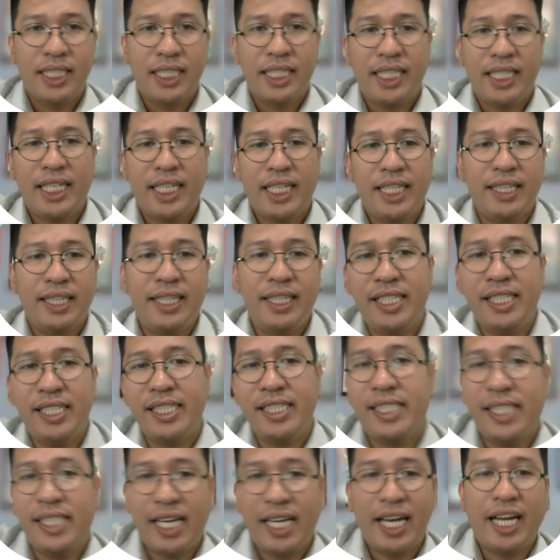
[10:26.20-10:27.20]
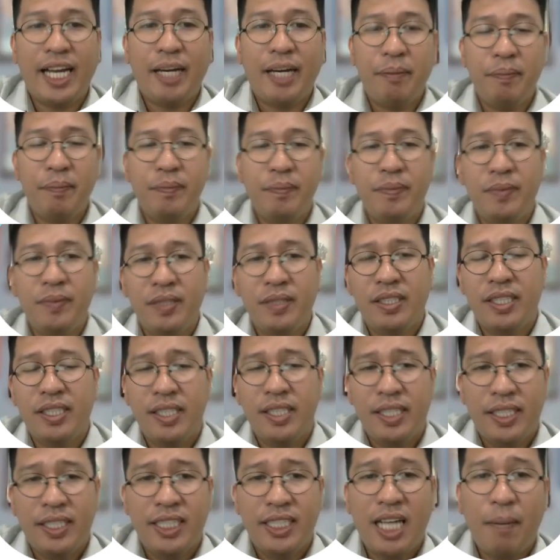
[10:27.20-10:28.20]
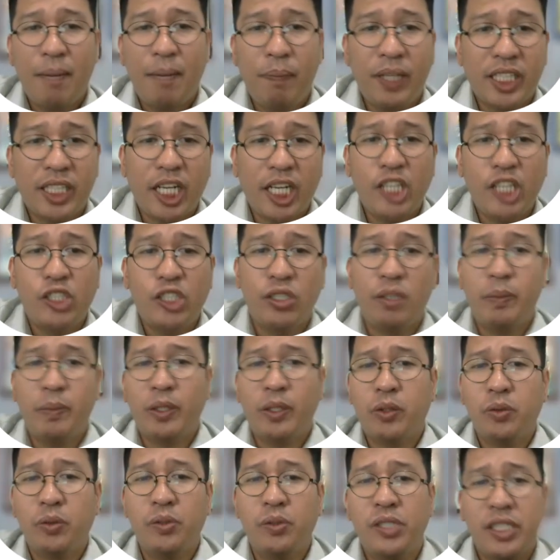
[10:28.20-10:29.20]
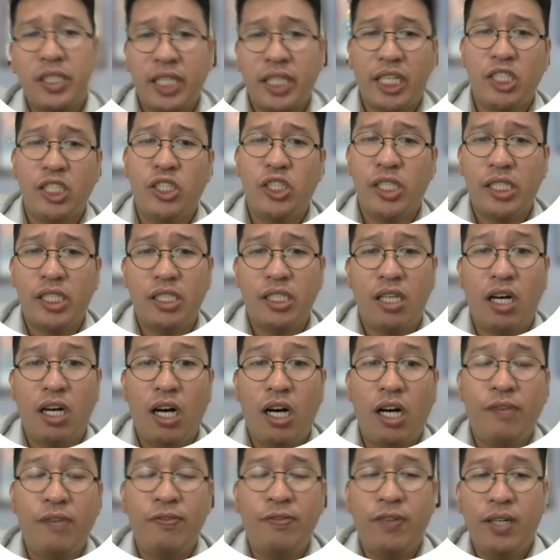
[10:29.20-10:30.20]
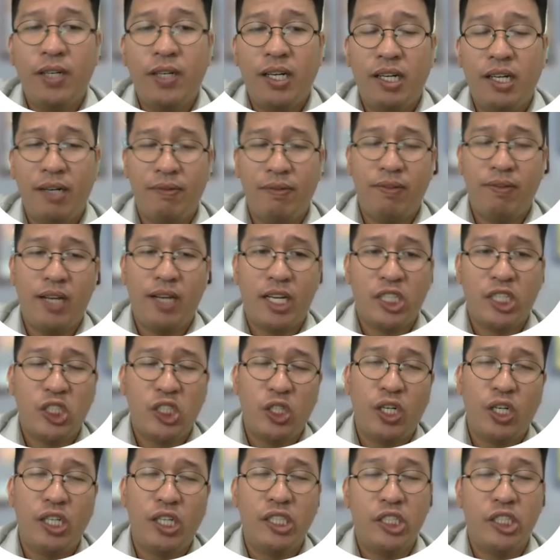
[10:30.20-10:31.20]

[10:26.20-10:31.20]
In this time, the application of the two stages of reflection.